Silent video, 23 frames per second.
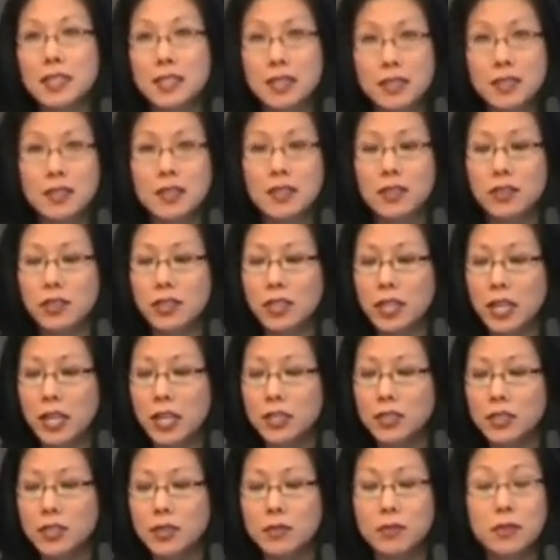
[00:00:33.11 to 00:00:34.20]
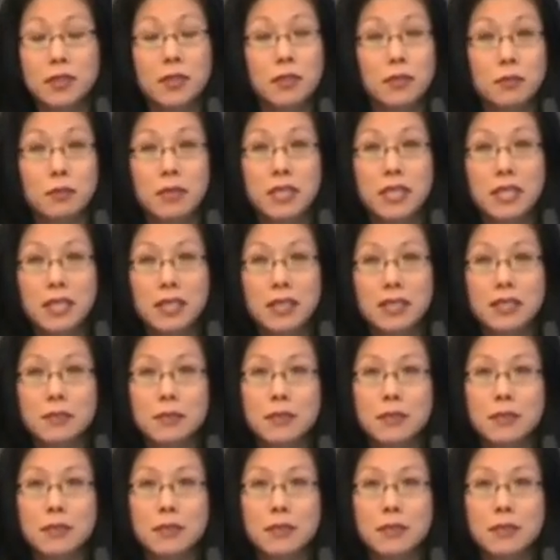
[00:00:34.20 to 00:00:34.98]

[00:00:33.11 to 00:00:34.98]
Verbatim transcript: teens are engaging with new media,